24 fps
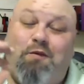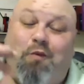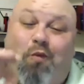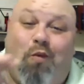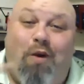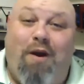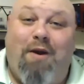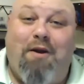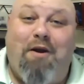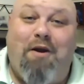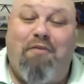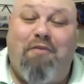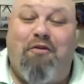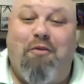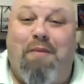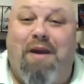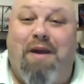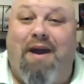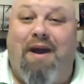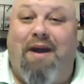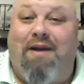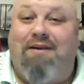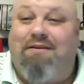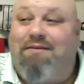Right off the
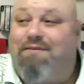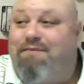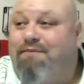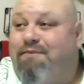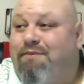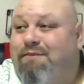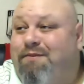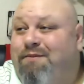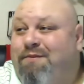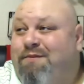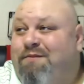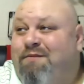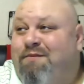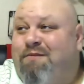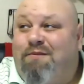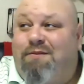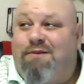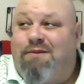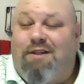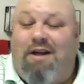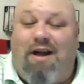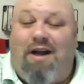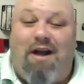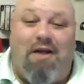bat,
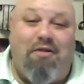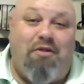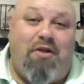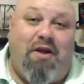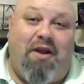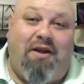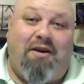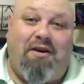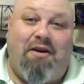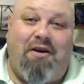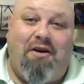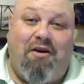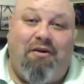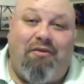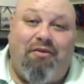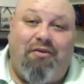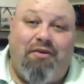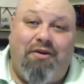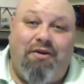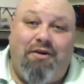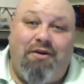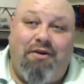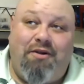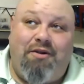I think of
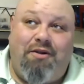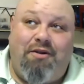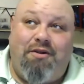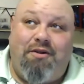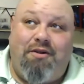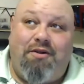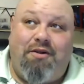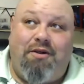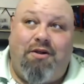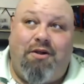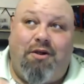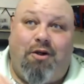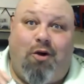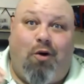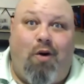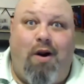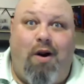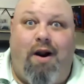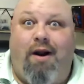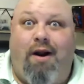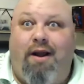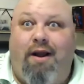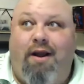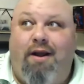
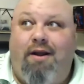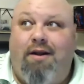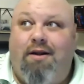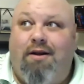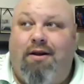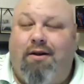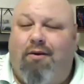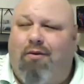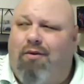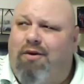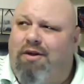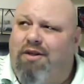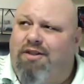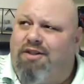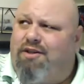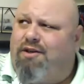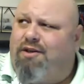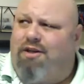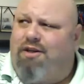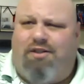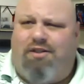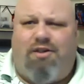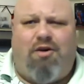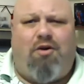granny, what is it?
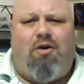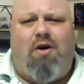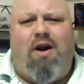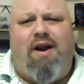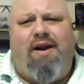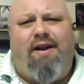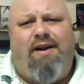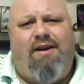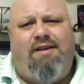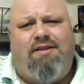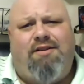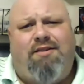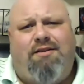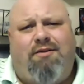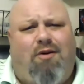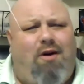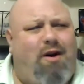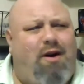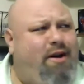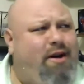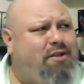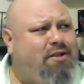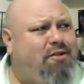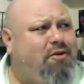Is it granny's?
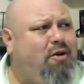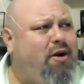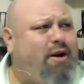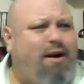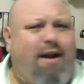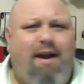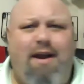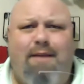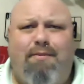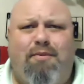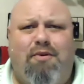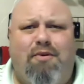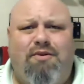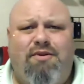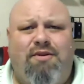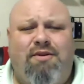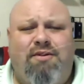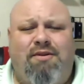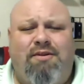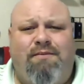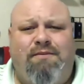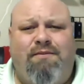Granny's green apples?